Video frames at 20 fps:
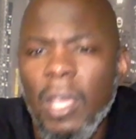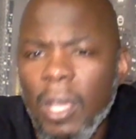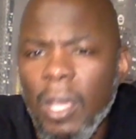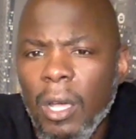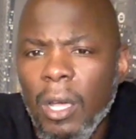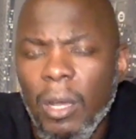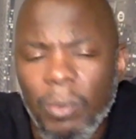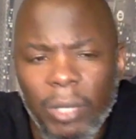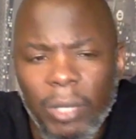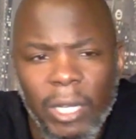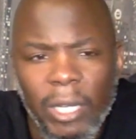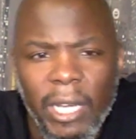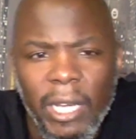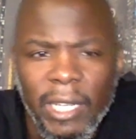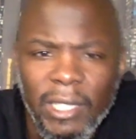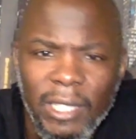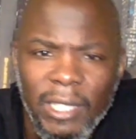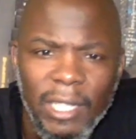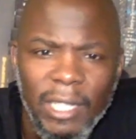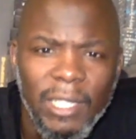with the
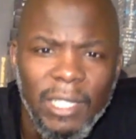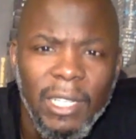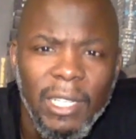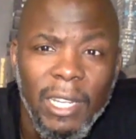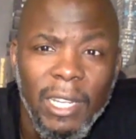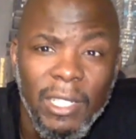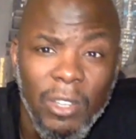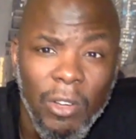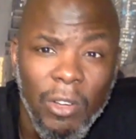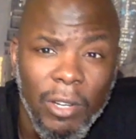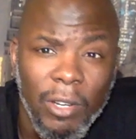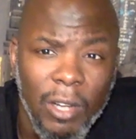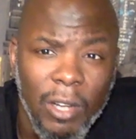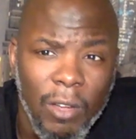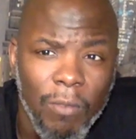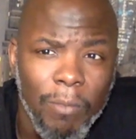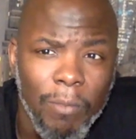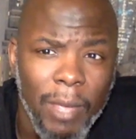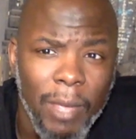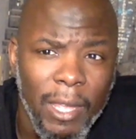cutting season. That's starting
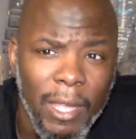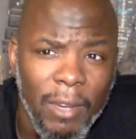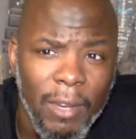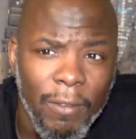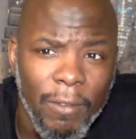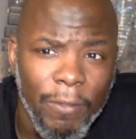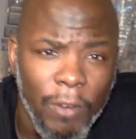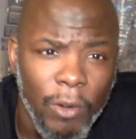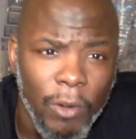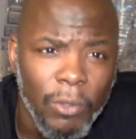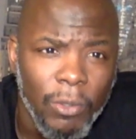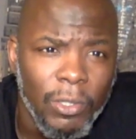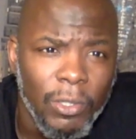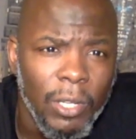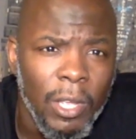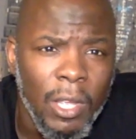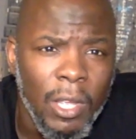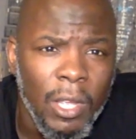off May the 1st.